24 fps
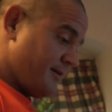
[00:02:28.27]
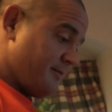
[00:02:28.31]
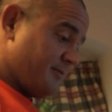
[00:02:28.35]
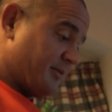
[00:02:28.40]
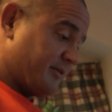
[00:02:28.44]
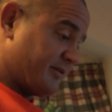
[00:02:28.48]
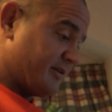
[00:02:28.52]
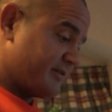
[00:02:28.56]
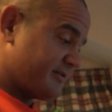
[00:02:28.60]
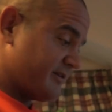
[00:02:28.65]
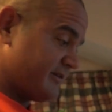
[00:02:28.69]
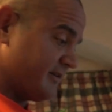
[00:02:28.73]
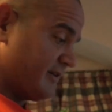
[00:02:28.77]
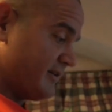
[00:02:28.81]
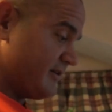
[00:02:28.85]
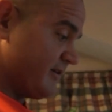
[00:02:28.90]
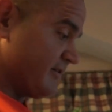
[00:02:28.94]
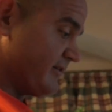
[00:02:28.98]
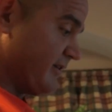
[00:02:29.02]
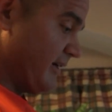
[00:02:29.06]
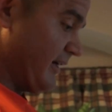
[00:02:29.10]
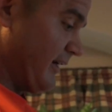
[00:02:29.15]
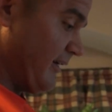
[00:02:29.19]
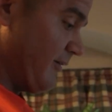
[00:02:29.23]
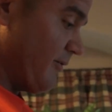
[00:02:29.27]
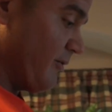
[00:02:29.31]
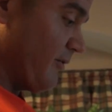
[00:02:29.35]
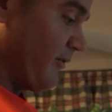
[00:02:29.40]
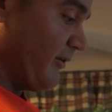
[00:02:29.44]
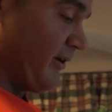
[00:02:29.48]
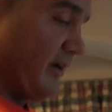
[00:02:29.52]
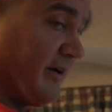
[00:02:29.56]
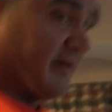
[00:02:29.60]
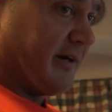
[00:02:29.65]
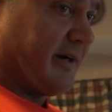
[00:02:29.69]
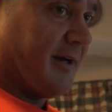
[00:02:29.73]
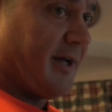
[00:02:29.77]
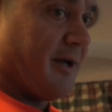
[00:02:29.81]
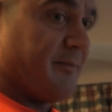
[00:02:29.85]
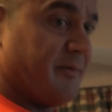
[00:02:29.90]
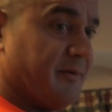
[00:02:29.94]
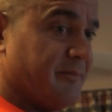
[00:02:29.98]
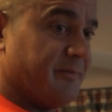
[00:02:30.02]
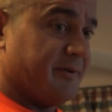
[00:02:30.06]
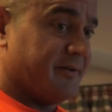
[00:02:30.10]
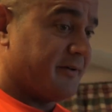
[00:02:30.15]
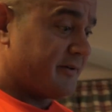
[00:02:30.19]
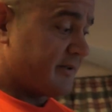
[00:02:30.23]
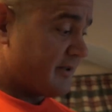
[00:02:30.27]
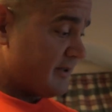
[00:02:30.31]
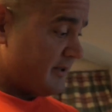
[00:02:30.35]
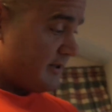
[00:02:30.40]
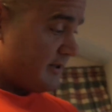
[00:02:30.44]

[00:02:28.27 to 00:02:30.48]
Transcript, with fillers: But this isn't just any ordinary almond milk